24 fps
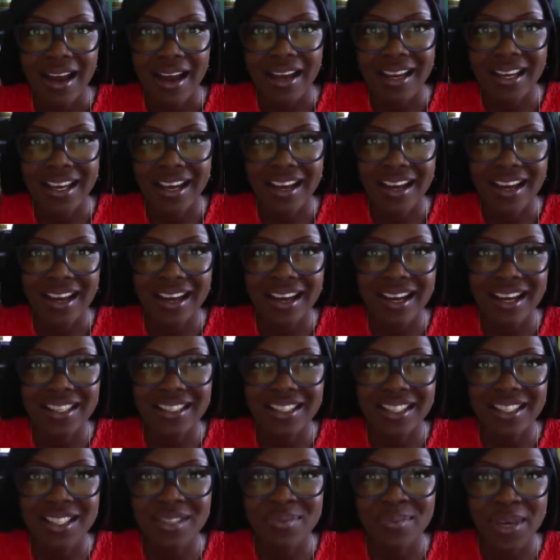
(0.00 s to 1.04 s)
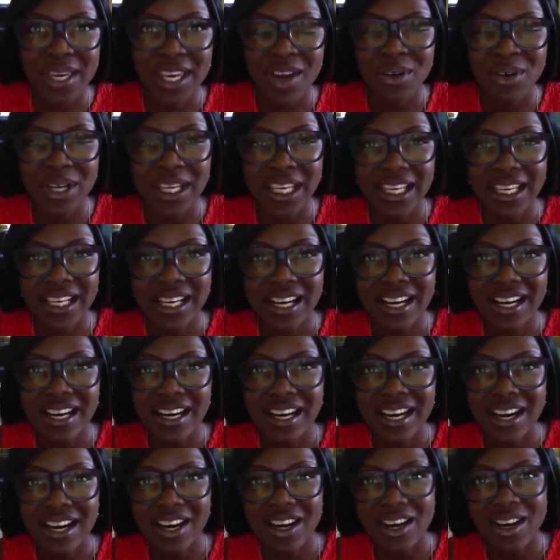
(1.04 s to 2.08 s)
Hi guys, it's me,
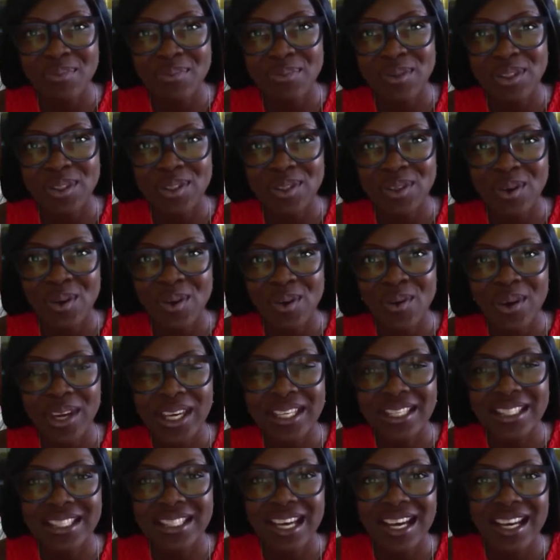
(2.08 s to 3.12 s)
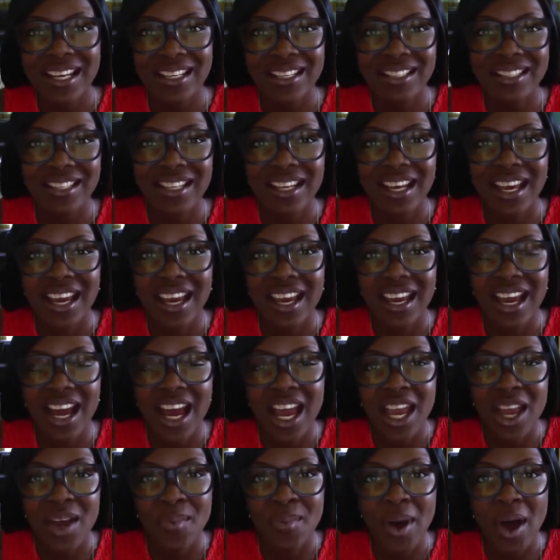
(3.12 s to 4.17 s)
Onika. I'm so excited today.
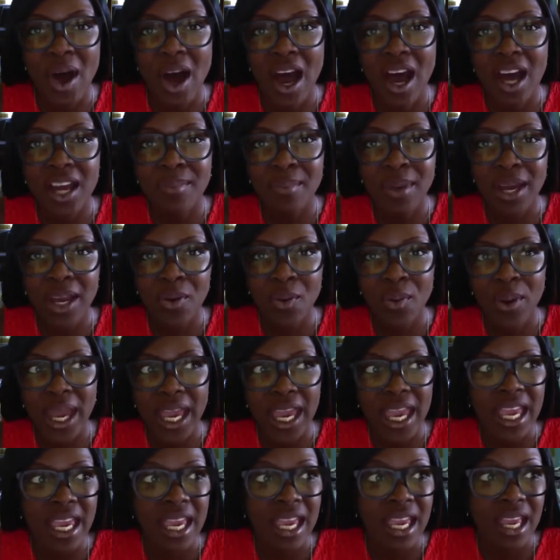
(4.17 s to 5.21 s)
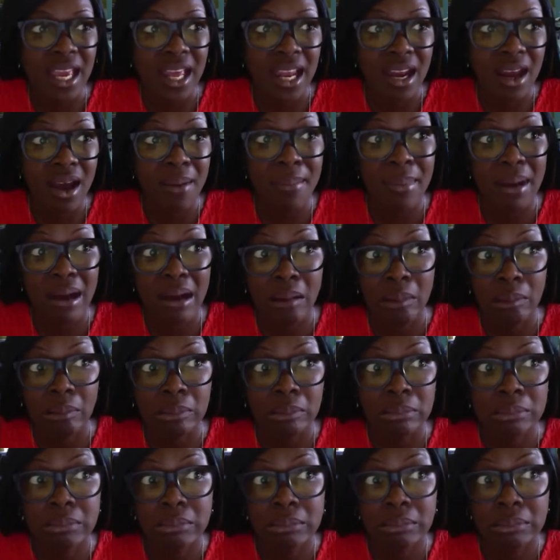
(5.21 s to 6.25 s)
I am on my way in about
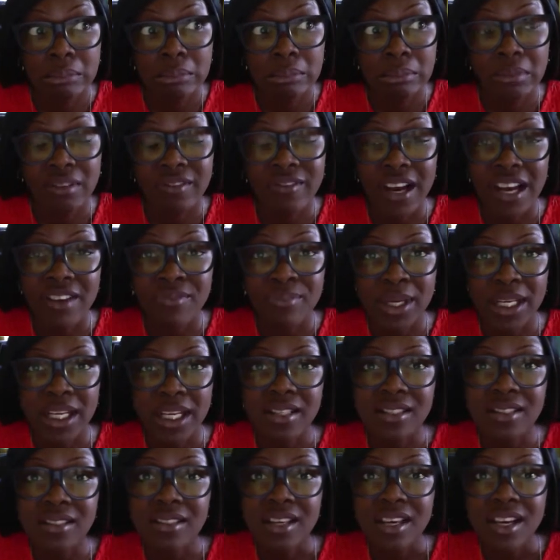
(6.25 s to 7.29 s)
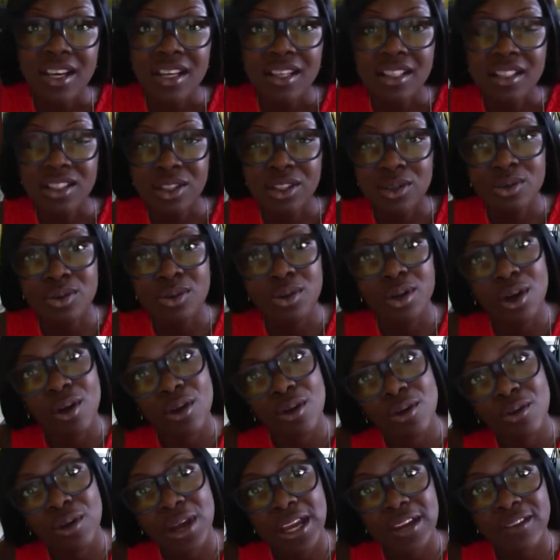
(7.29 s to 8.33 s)
5 minutes to
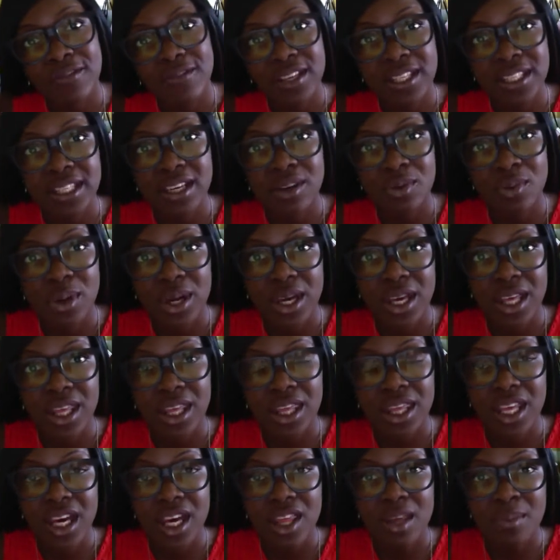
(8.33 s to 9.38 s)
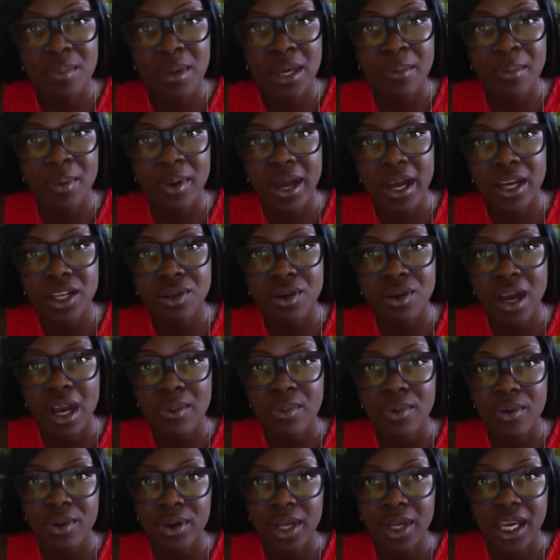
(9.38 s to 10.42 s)
go and visit with the people at
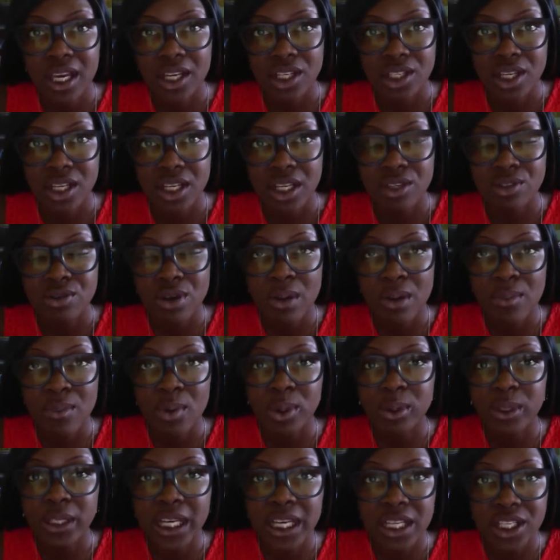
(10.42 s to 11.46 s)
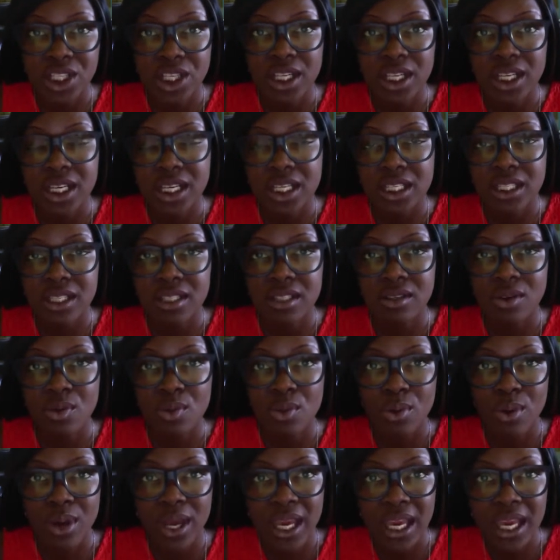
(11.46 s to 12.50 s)
Tribe Road Kitchen. Tribe Road Kitchen is this
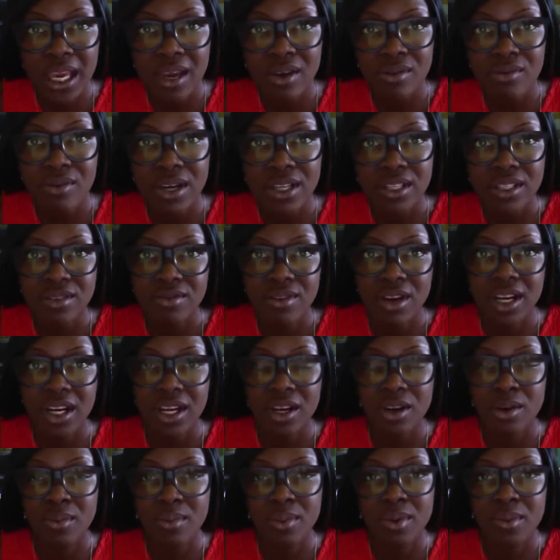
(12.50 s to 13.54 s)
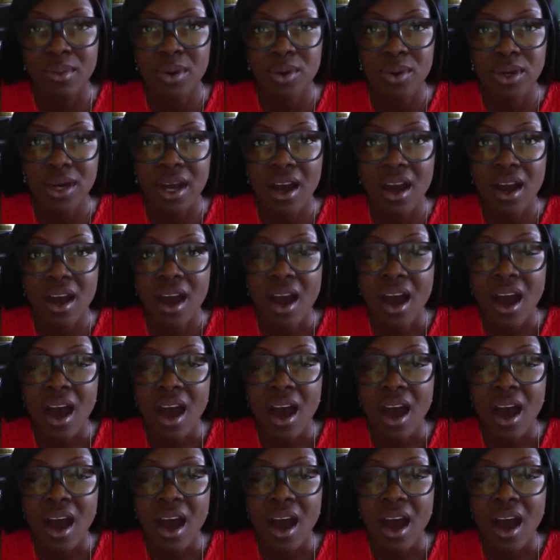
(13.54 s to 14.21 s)
great restaurant here in Bermuda